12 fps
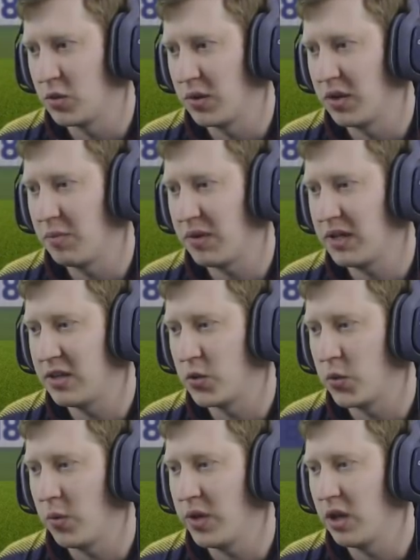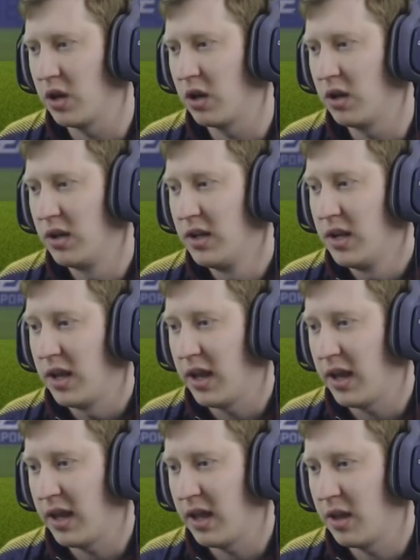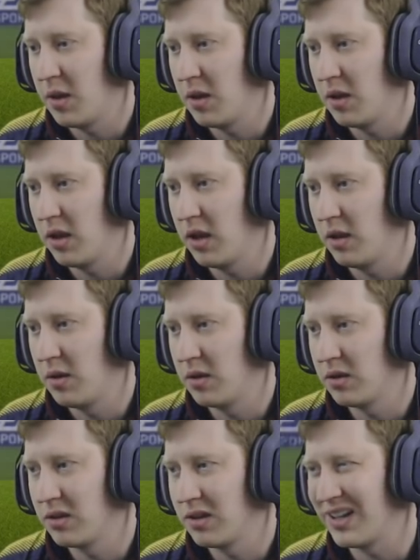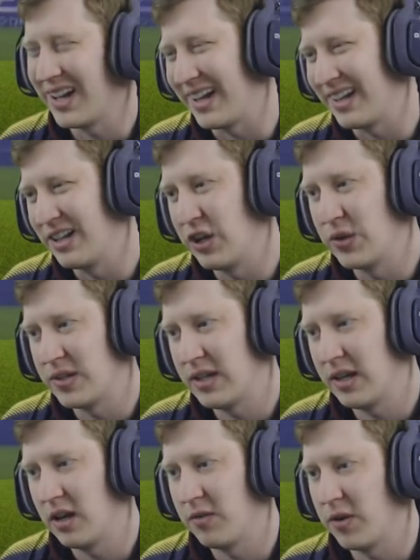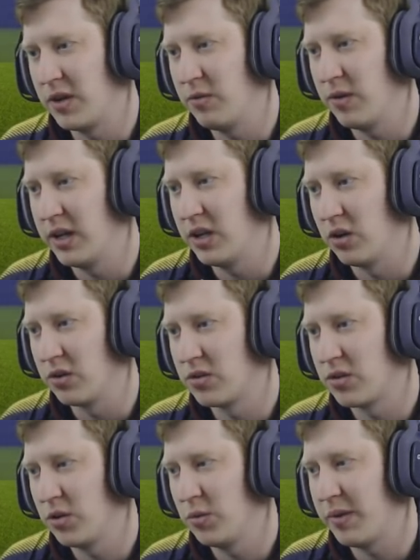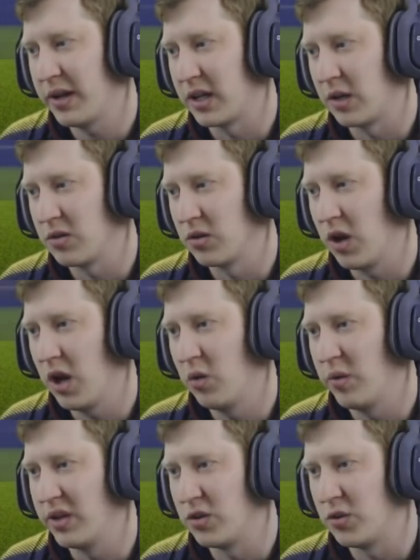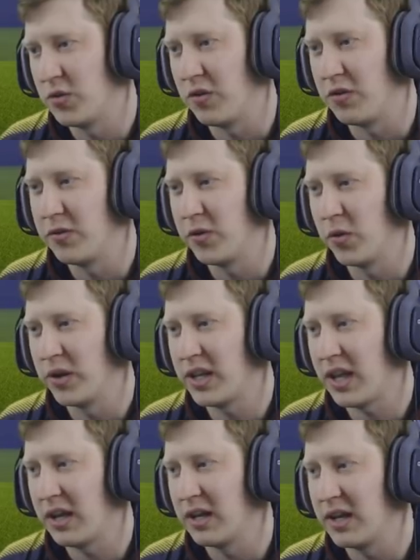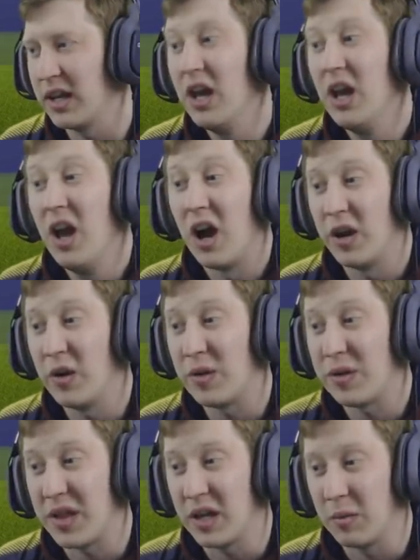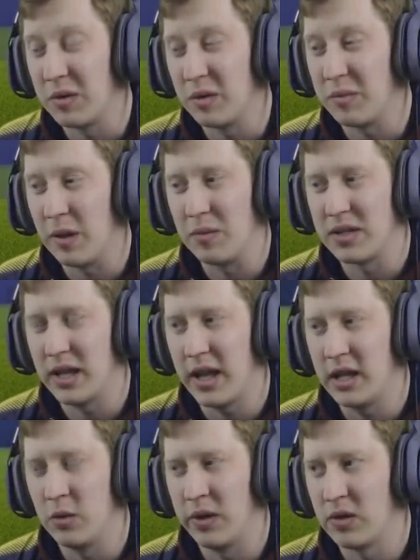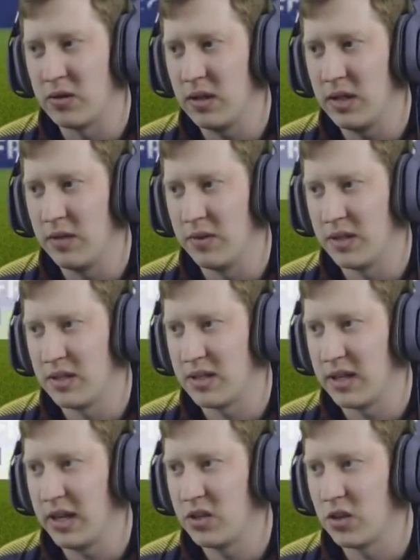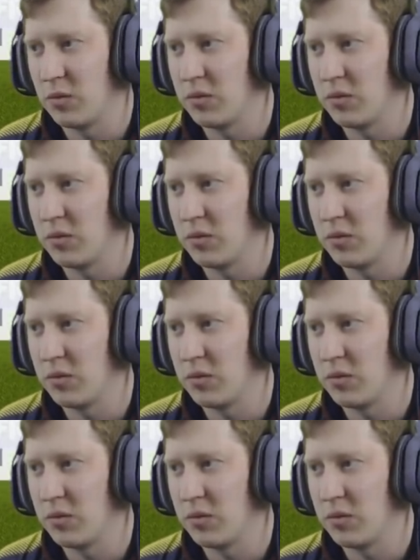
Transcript: It's one of the places where we are. Uh, ah, no, see, I've only really got two backups. I've got Owens, who's 54, and Kennedy. I don't think I'm going to be able to let anyone else leave at this stage.